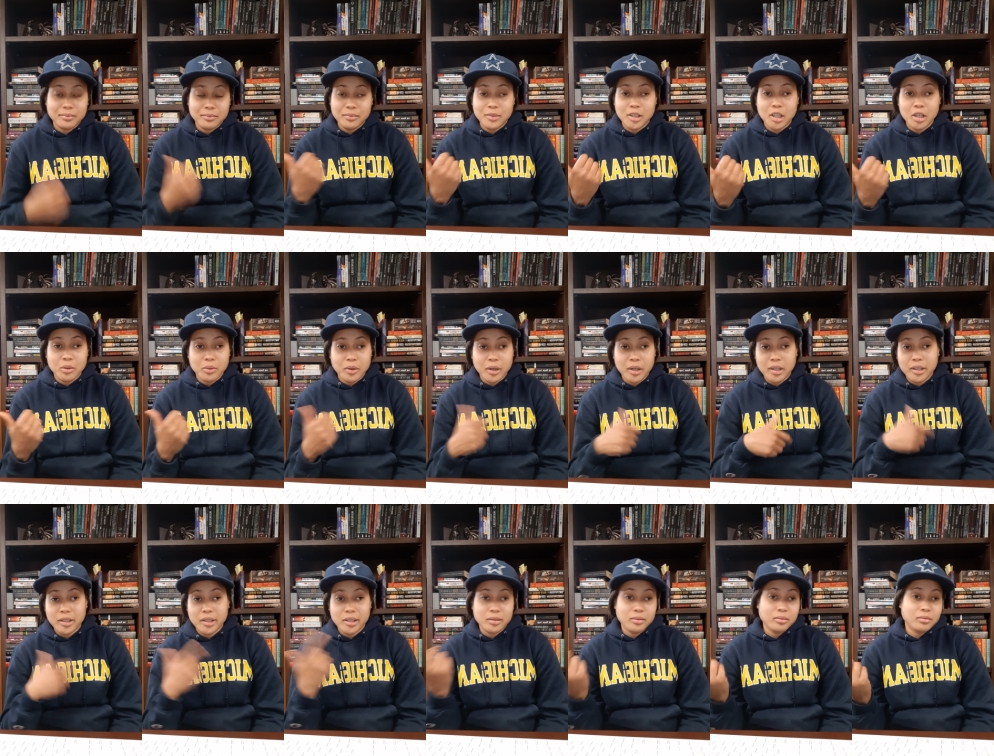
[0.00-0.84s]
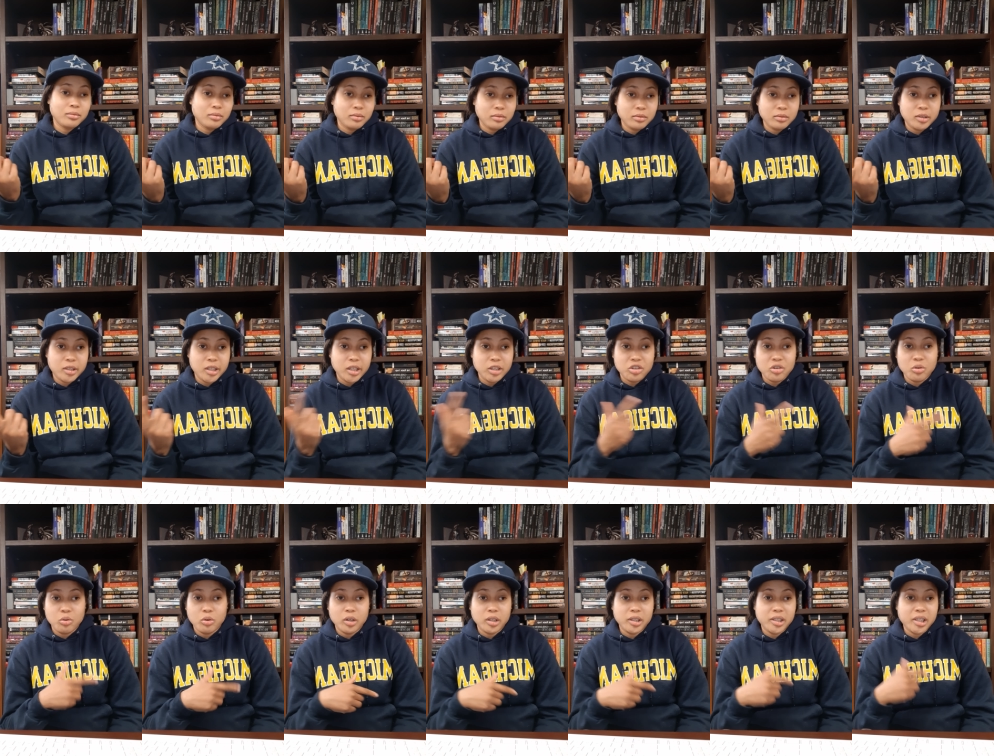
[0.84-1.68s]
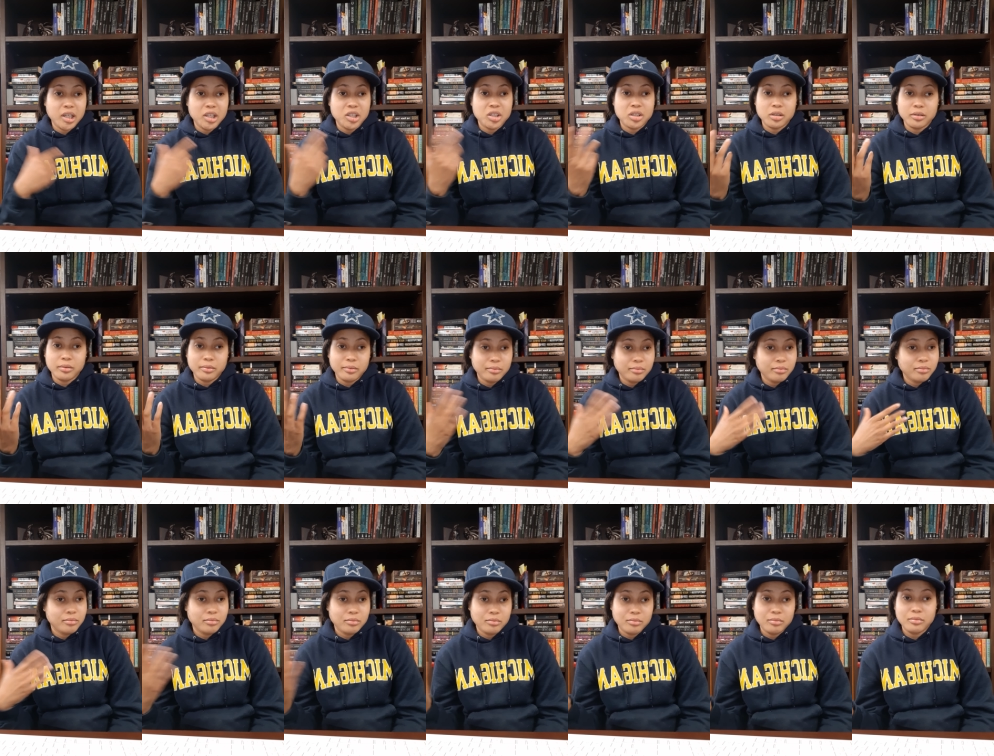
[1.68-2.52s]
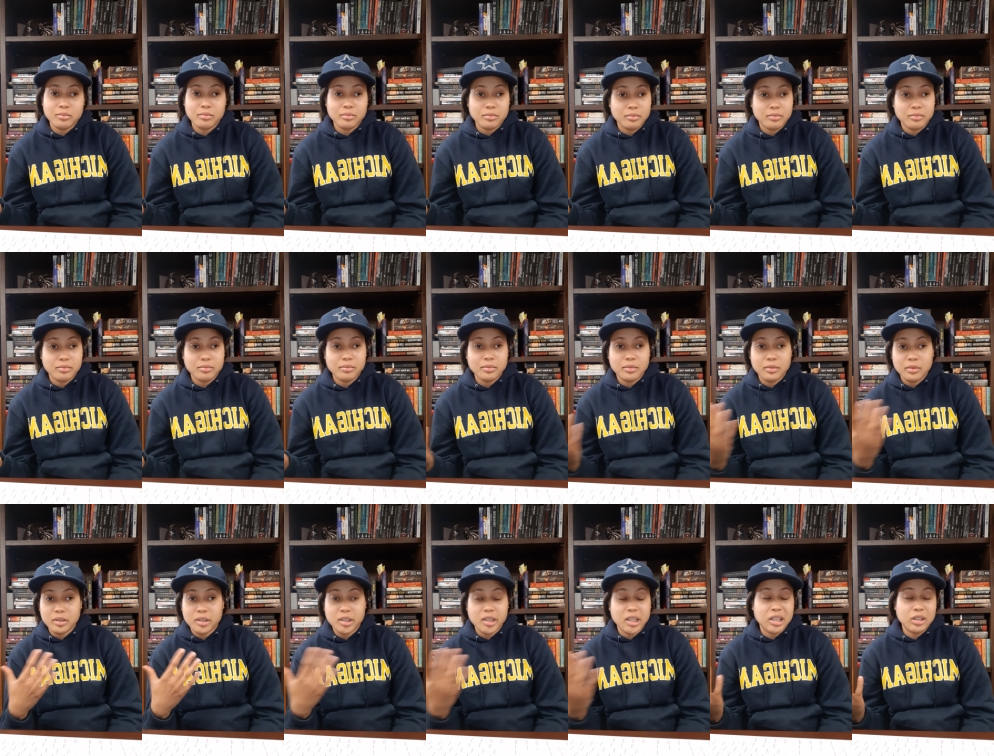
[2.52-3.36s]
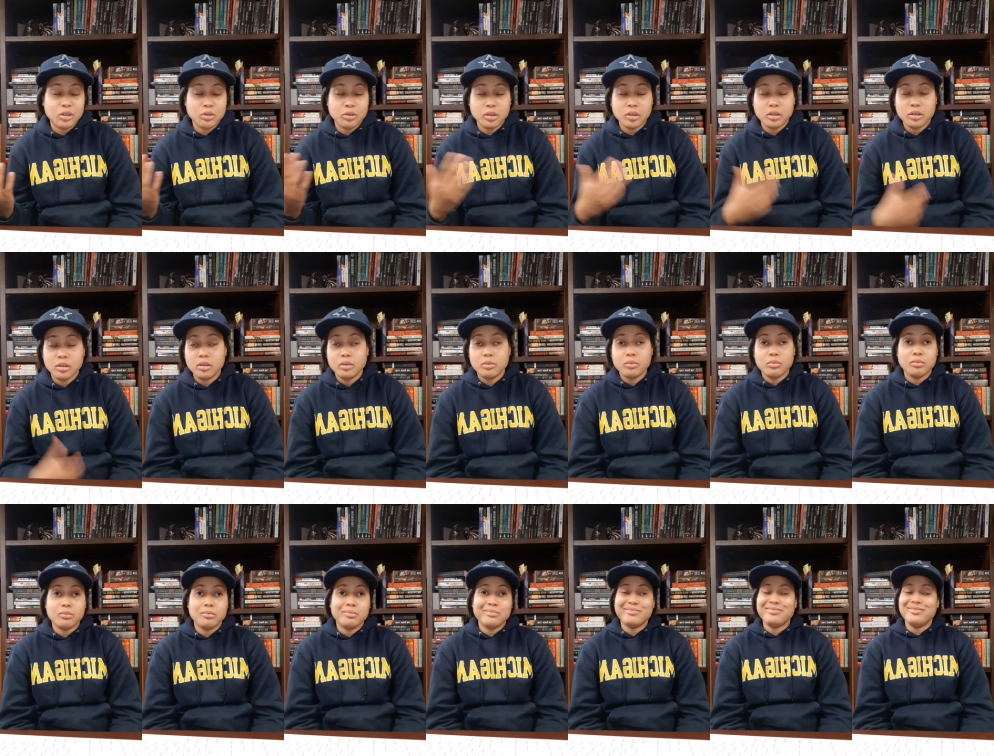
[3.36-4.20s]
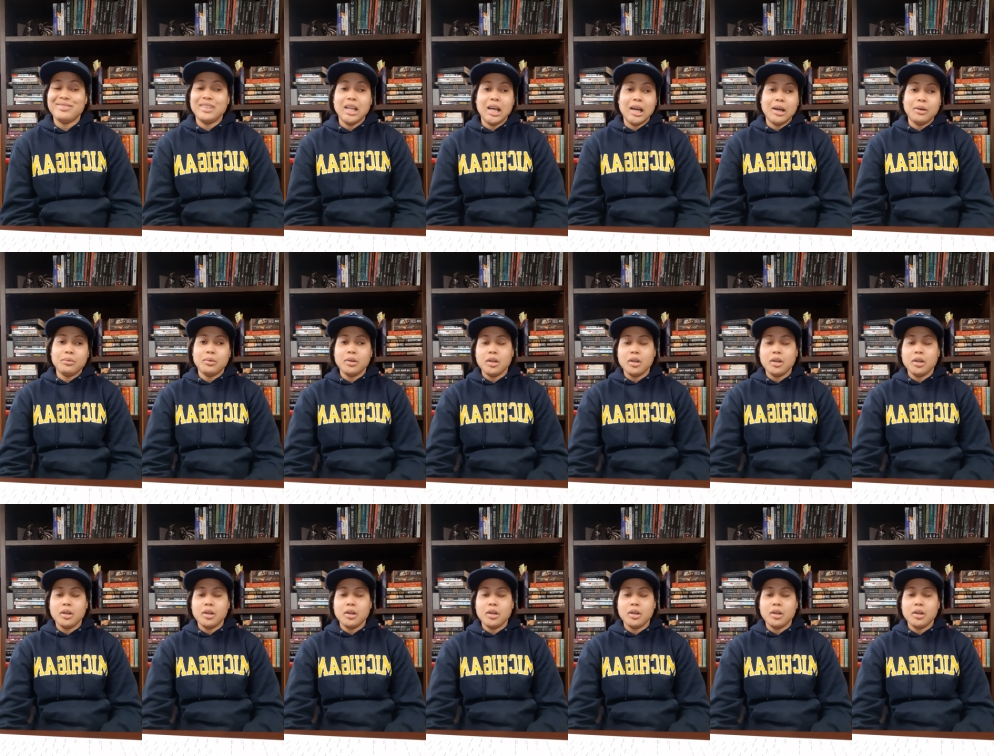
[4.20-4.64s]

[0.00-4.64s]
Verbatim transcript: their race, sexual orientation, et cetera? No.